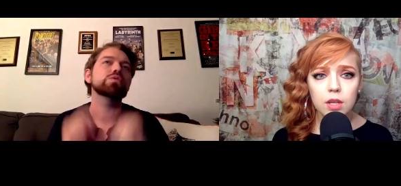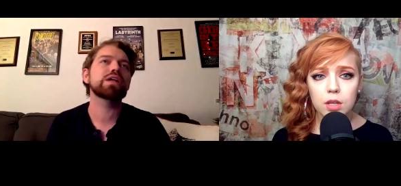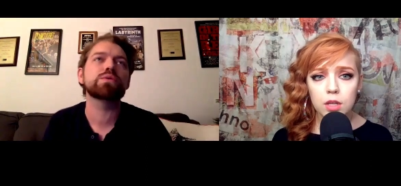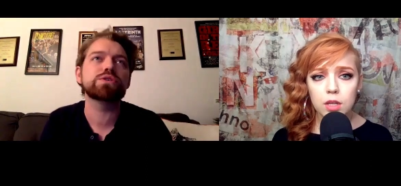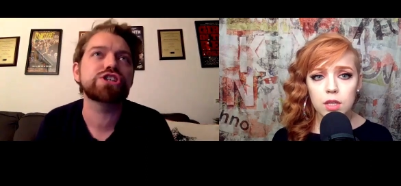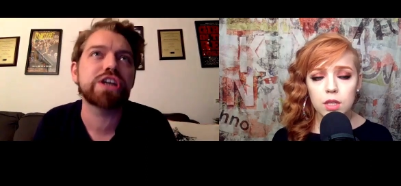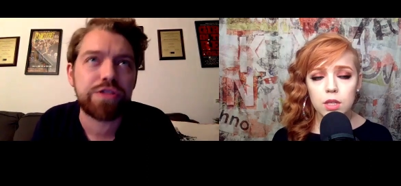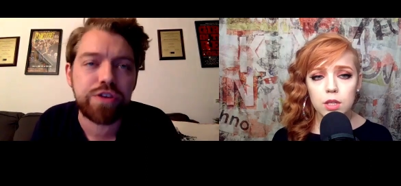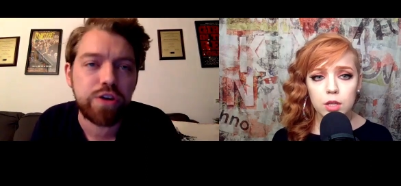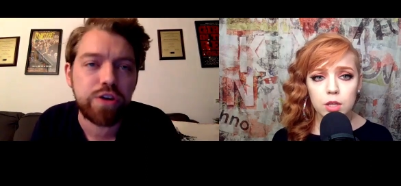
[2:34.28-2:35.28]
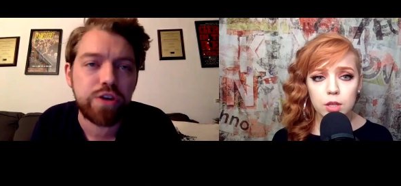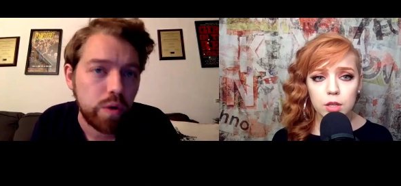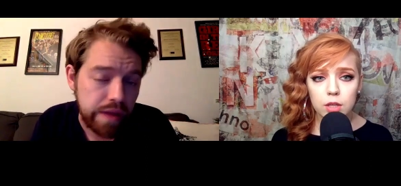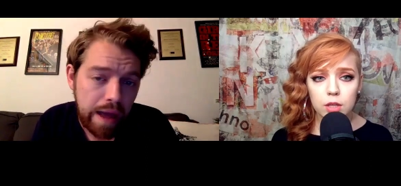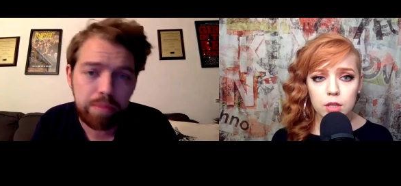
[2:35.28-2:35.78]
Speaker 1: like when she got the
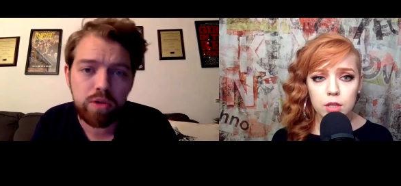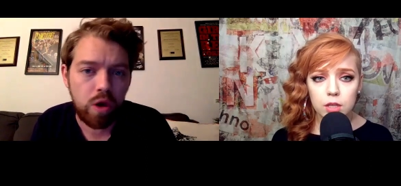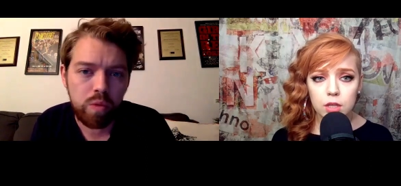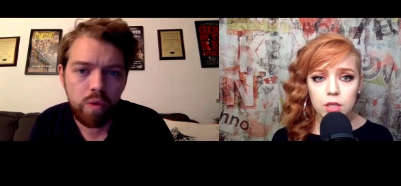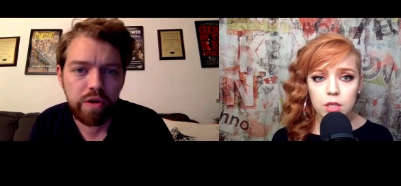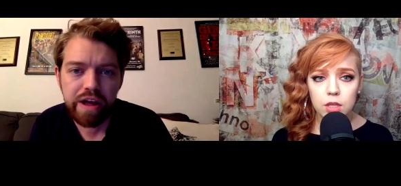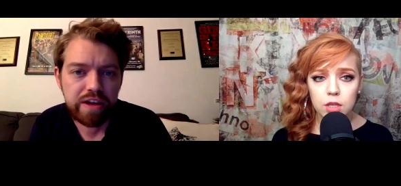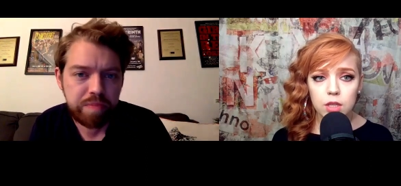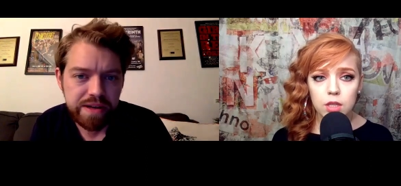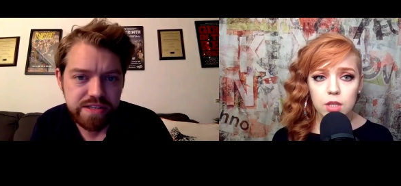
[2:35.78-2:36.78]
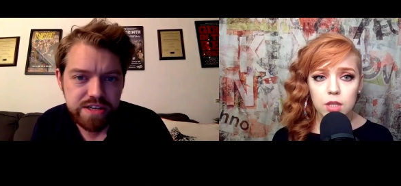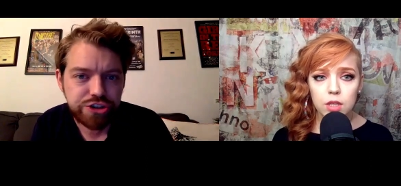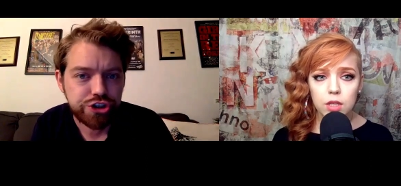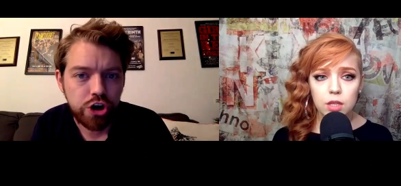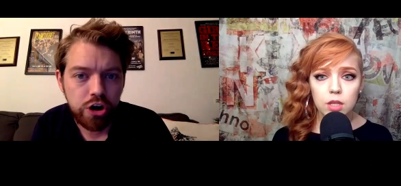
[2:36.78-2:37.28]
Golden Apple Award as best
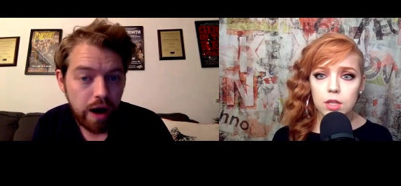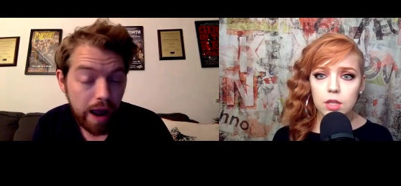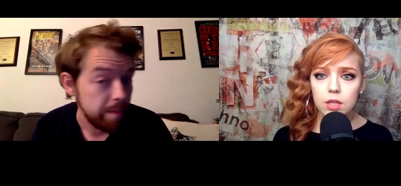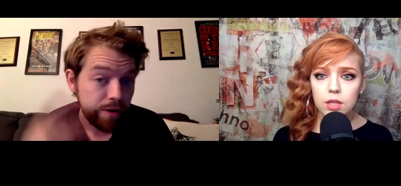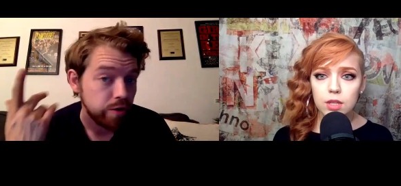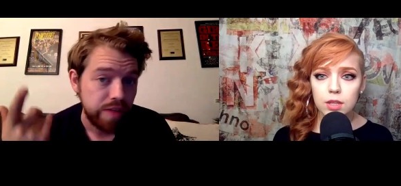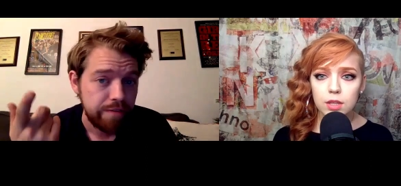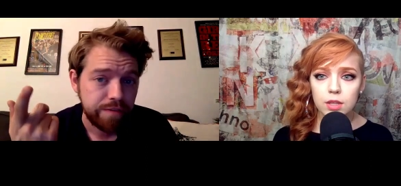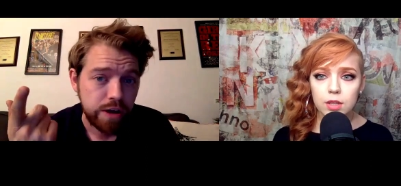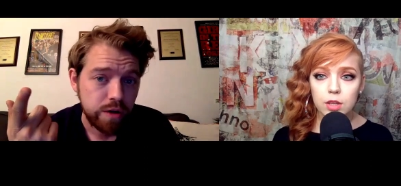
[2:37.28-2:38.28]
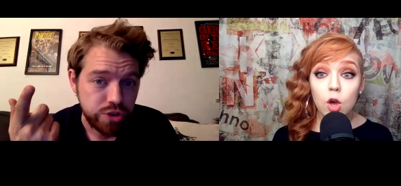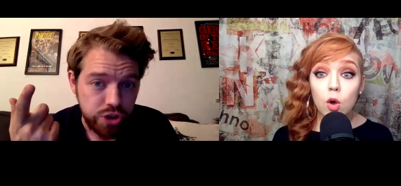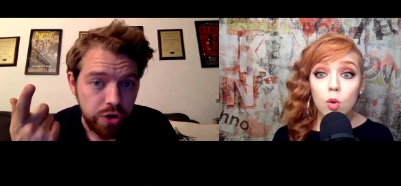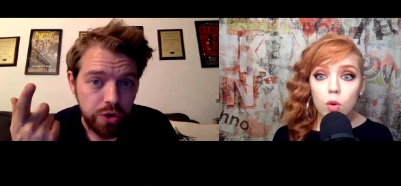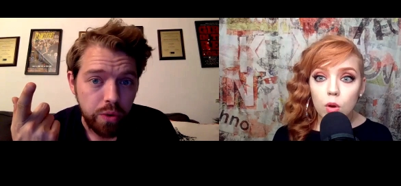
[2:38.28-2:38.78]
teacher, I made her that video
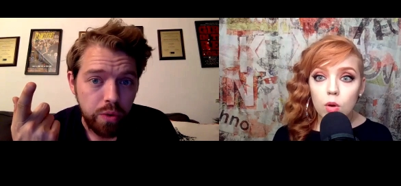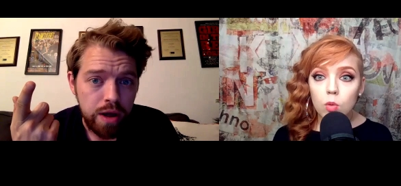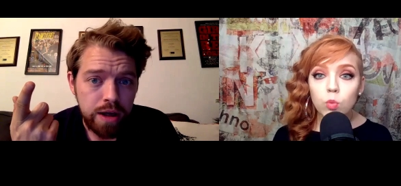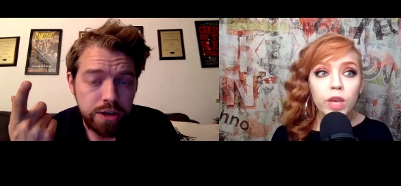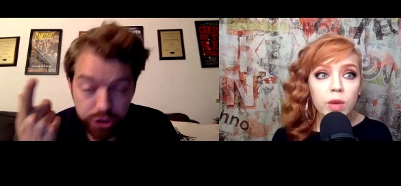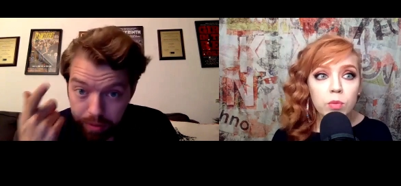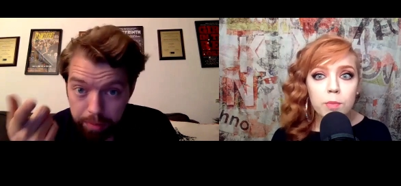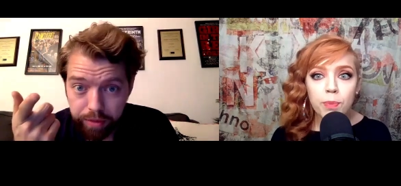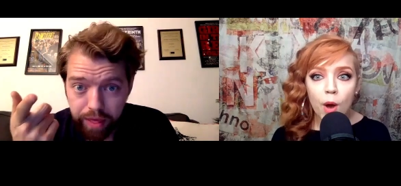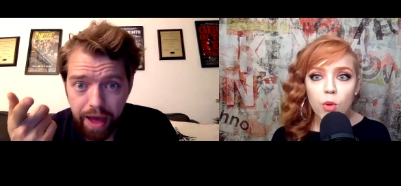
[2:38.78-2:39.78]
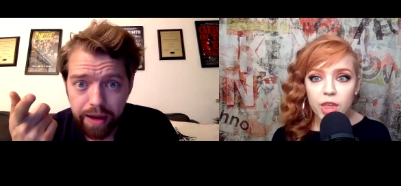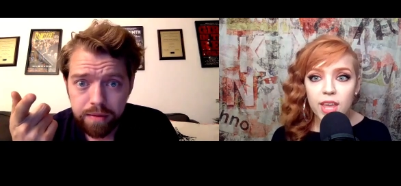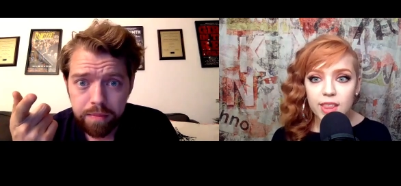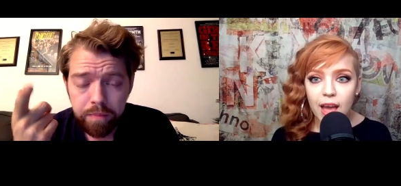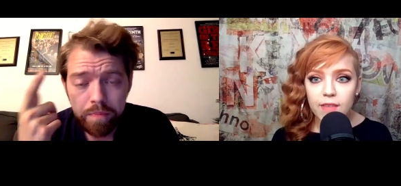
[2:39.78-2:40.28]
too. we were that? both
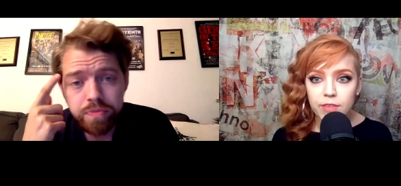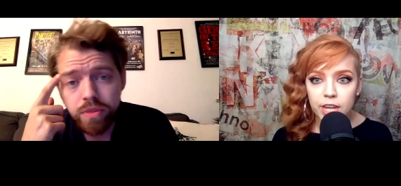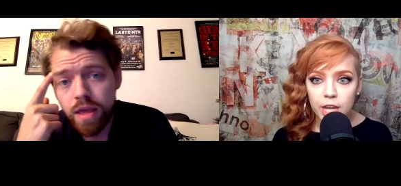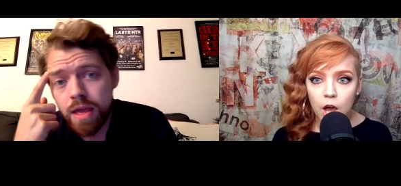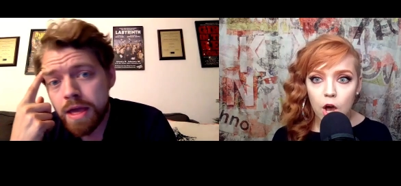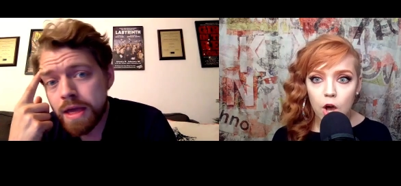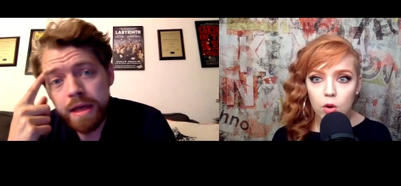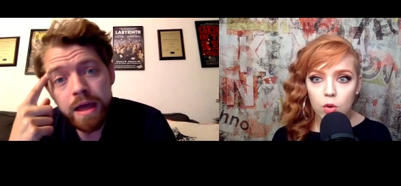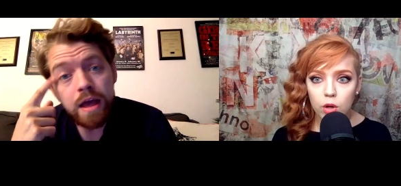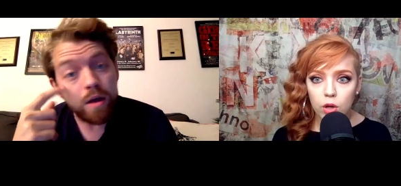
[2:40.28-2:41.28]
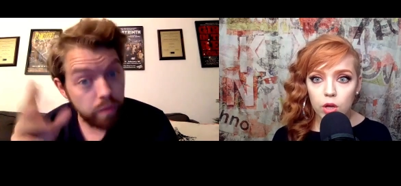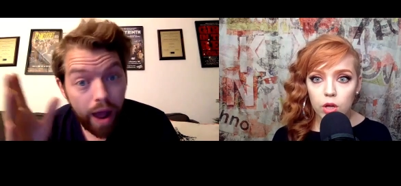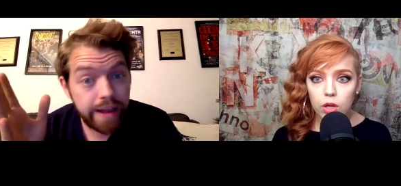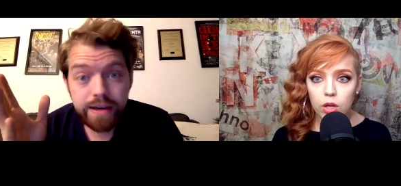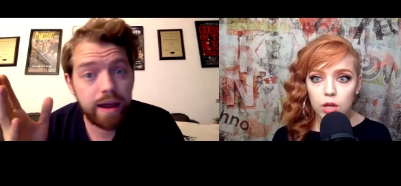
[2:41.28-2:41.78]
Speaker 2: in that video.
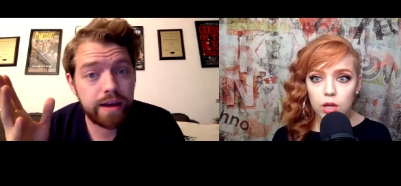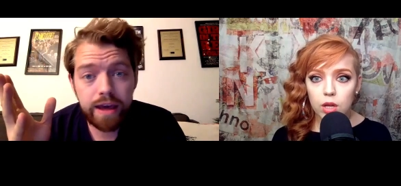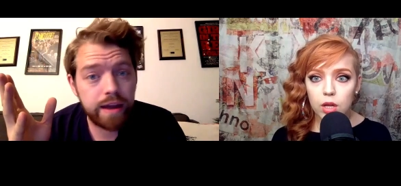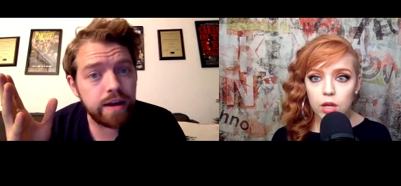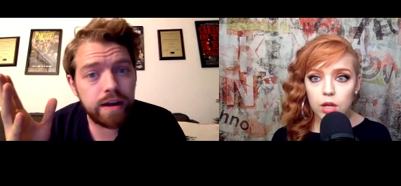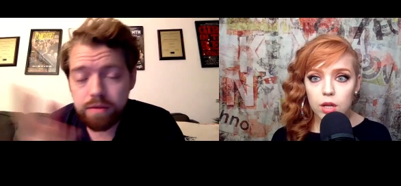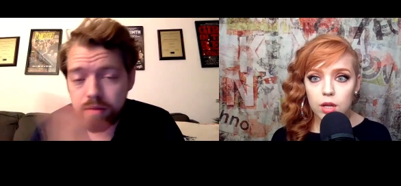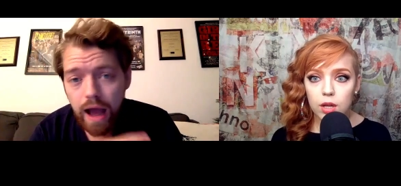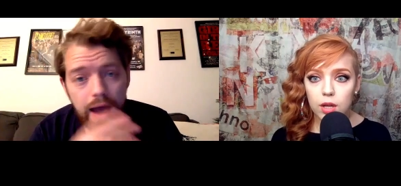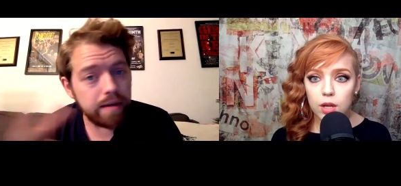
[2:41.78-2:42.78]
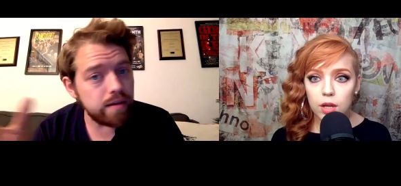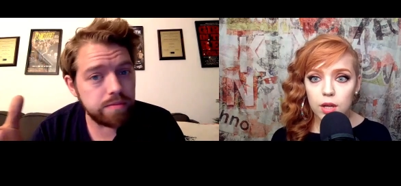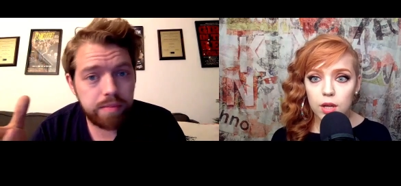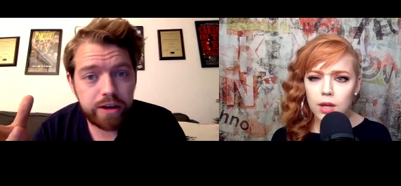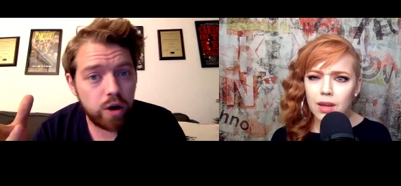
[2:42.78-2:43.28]
Speaker 1: Right. Again, I
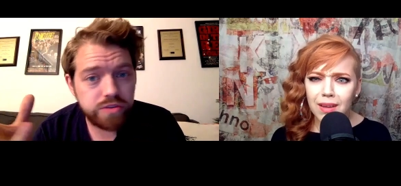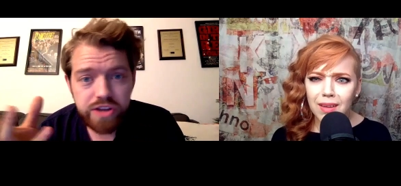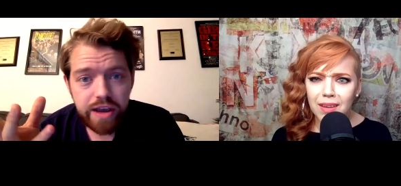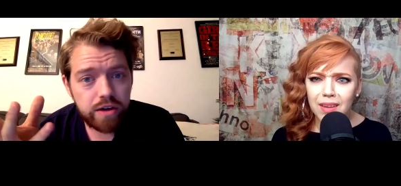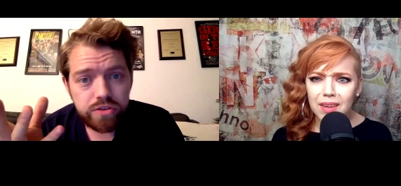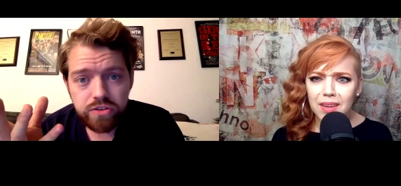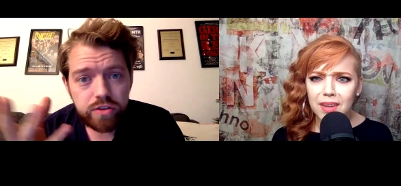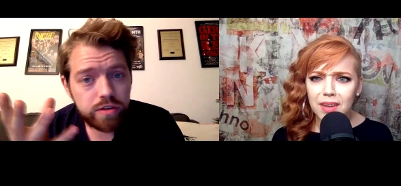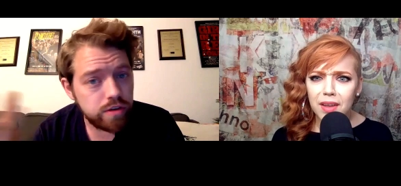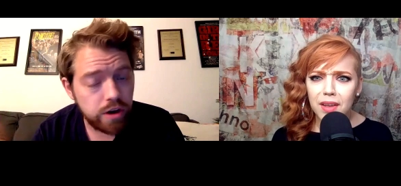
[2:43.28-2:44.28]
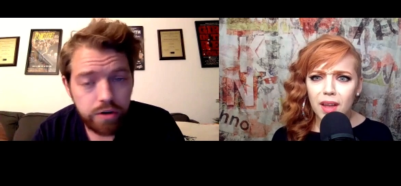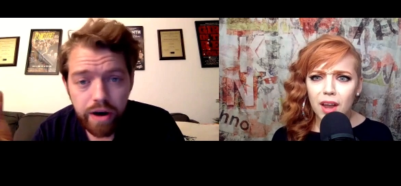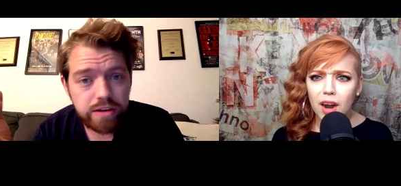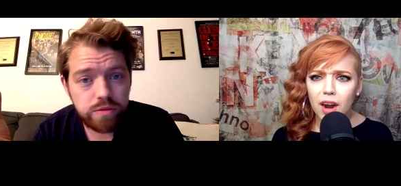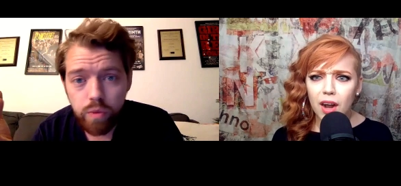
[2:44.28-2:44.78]
my coattails. Congrat
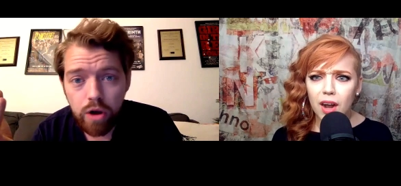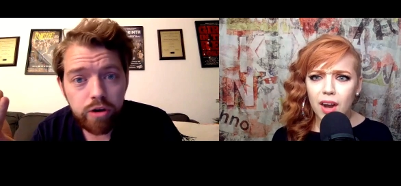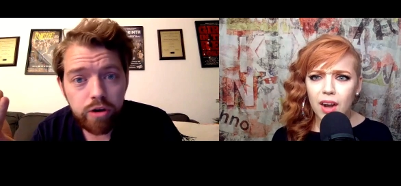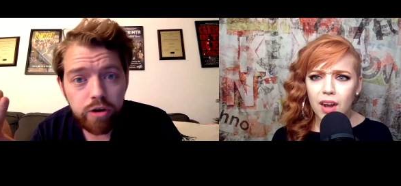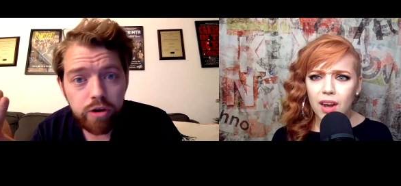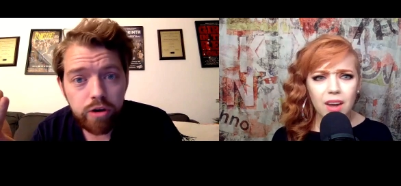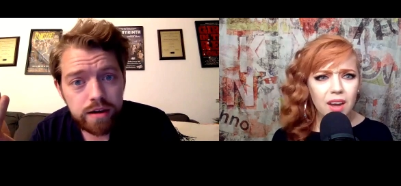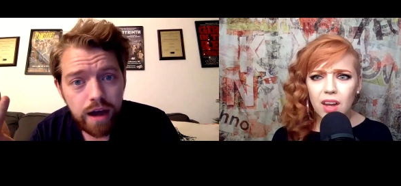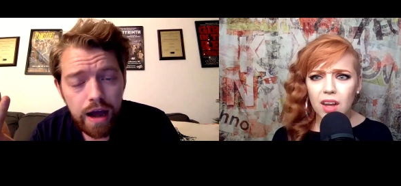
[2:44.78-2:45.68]
welcome back.